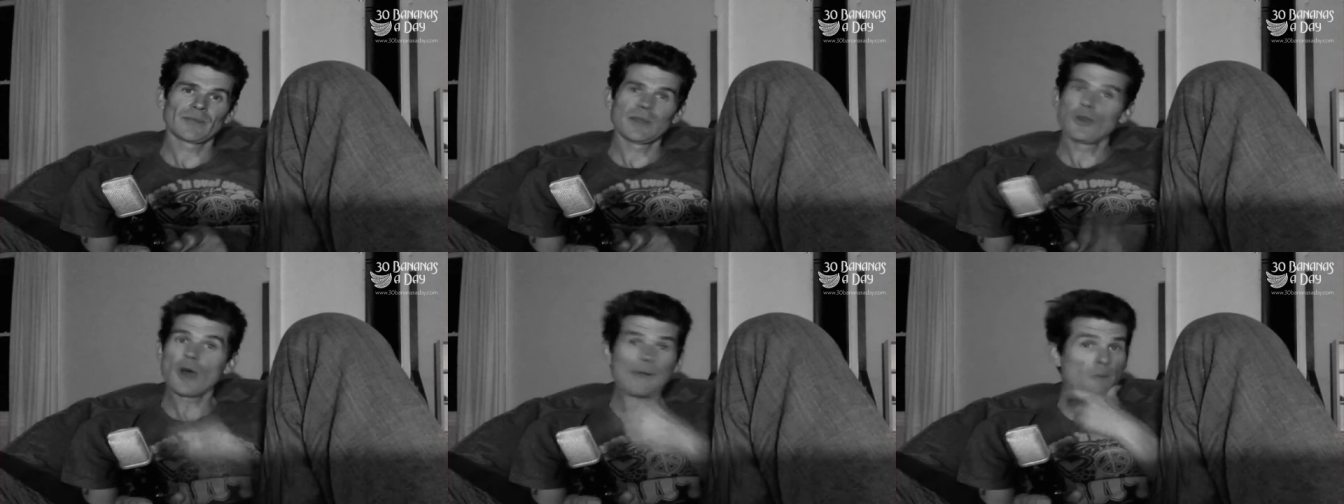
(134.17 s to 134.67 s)

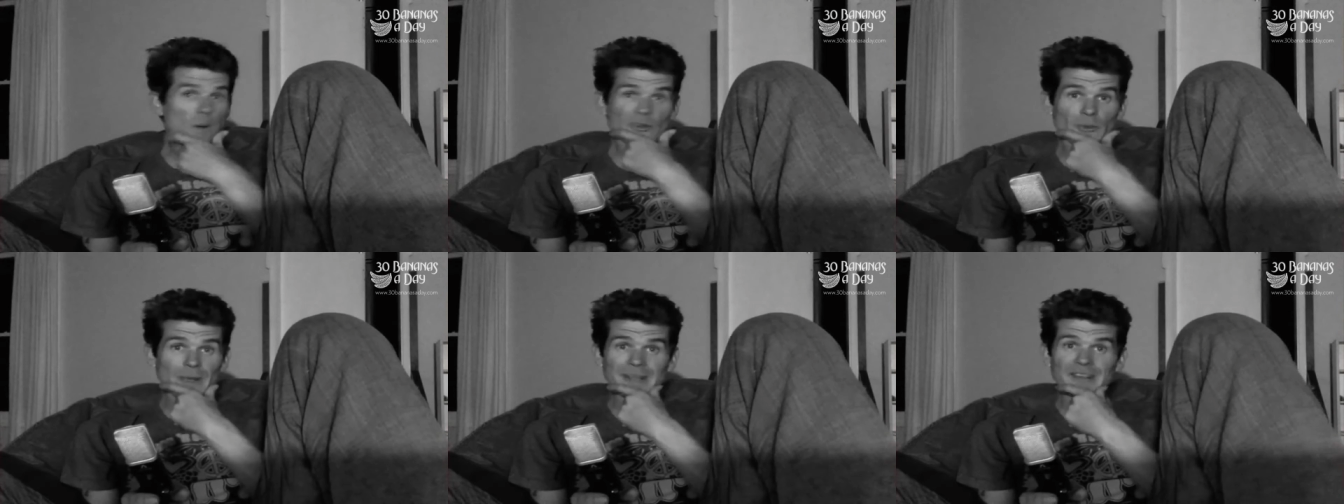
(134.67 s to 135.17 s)
Not everyone wants
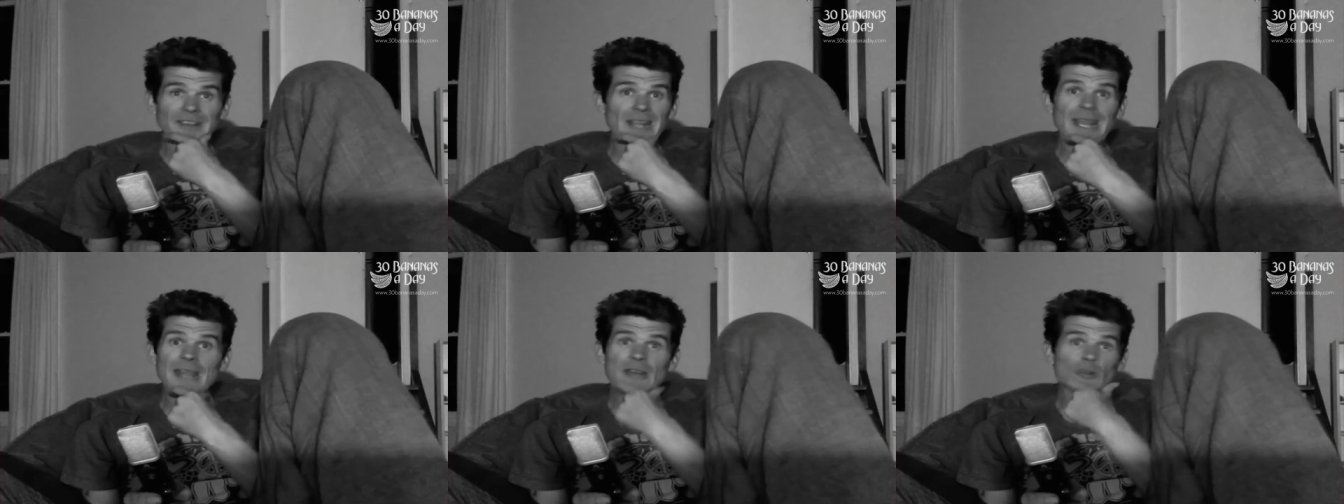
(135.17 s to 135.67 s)
to be as
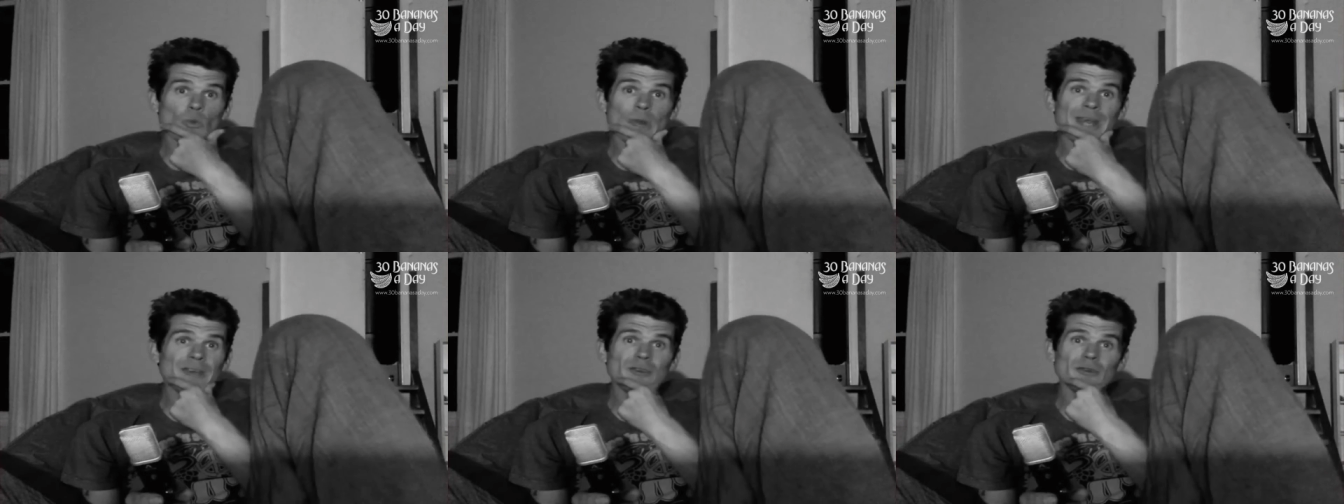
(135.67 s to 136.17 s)
lean as
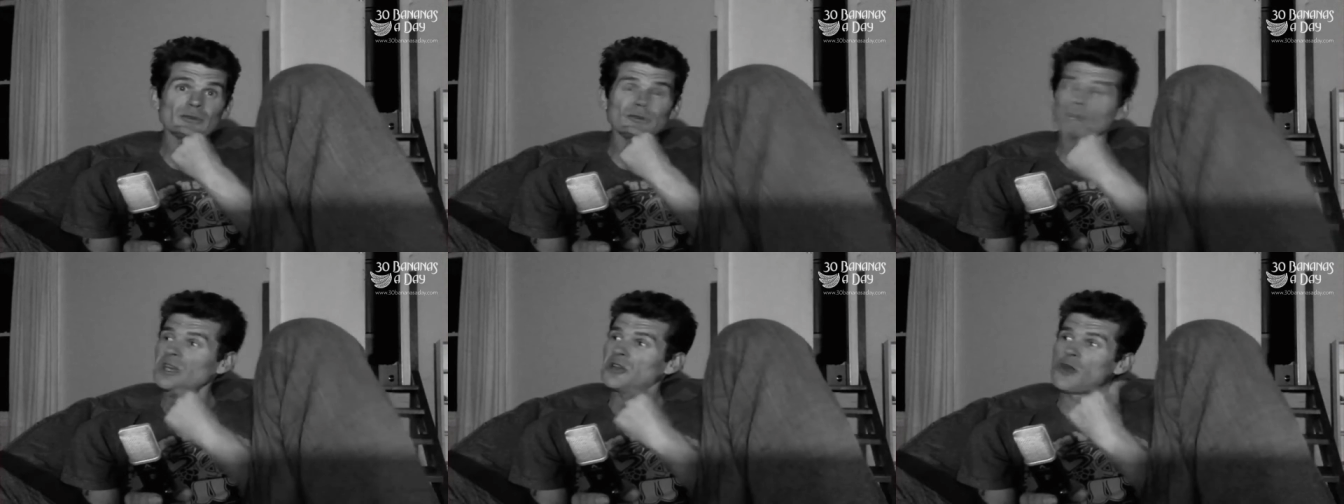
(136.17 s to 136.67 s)
we do.
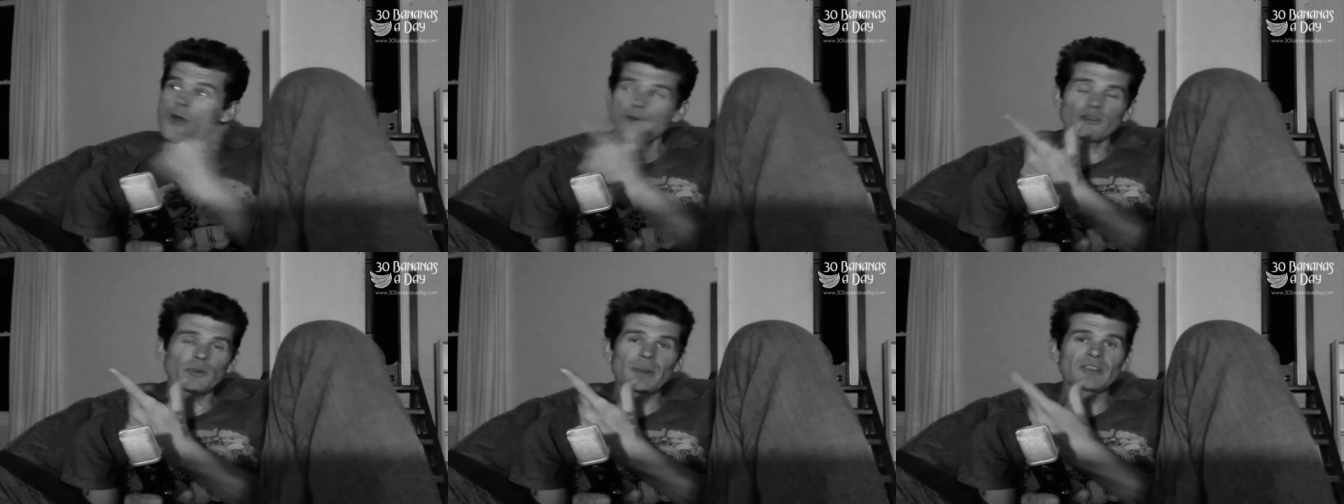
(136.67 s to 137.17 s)
Not everyone
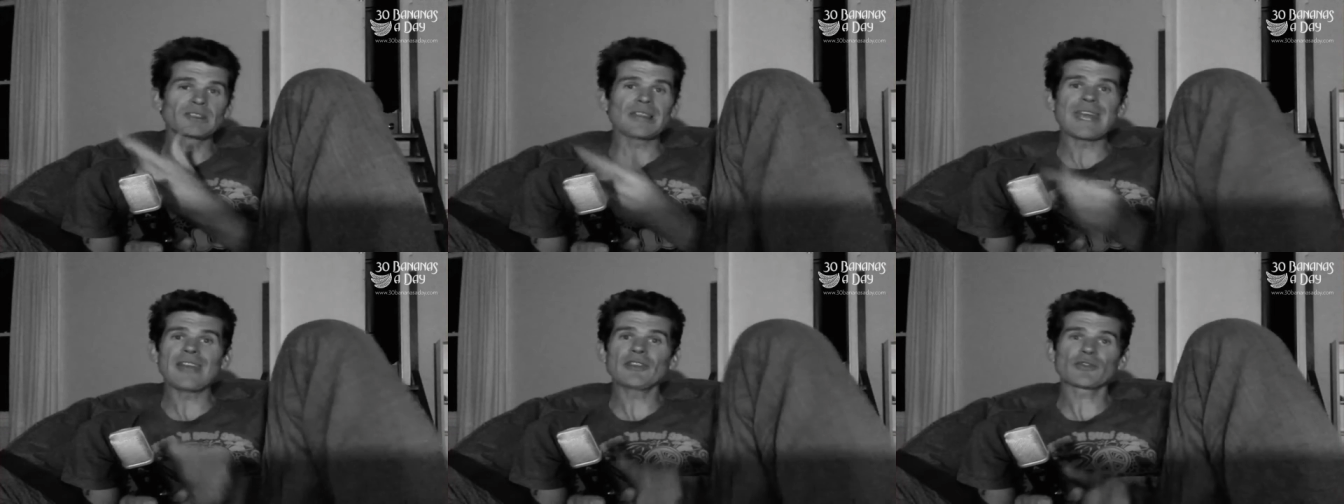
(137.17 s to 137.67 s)
wants to be as
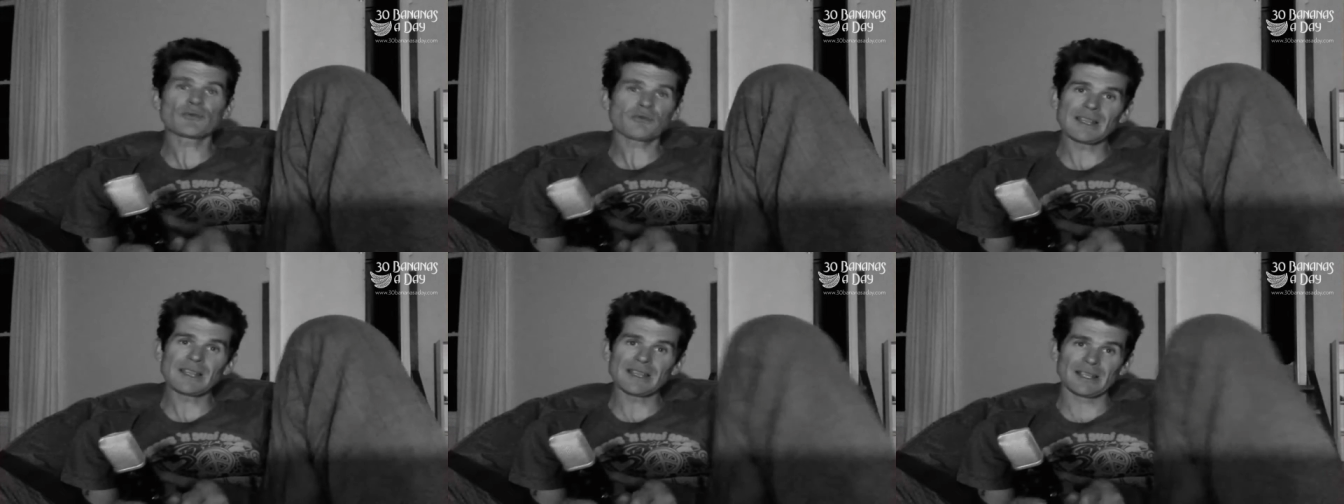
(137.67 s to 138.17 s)
lean as
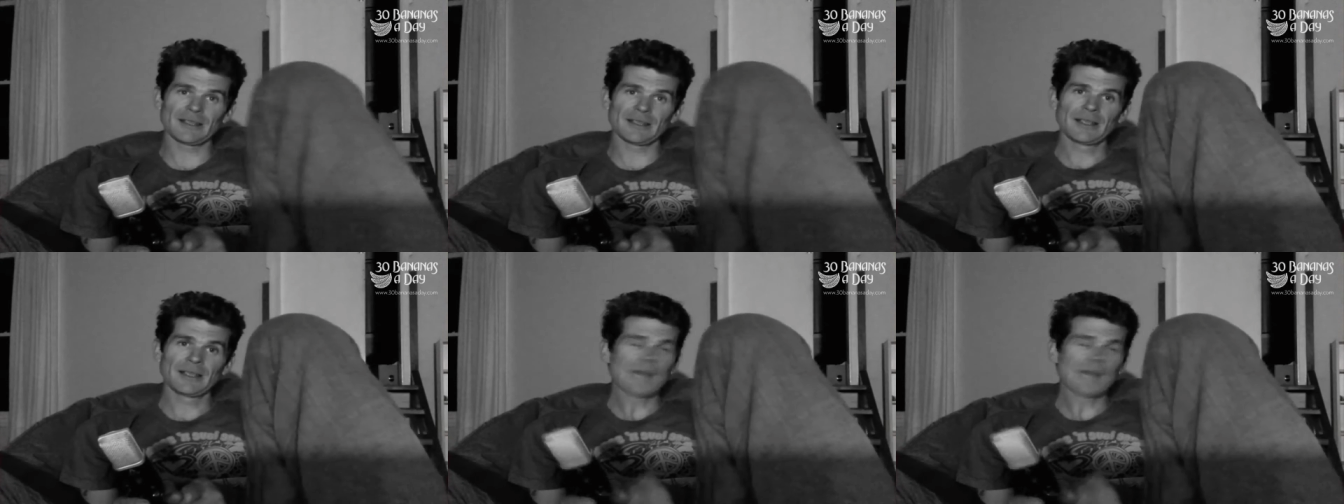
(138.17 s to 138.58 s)
Freelee.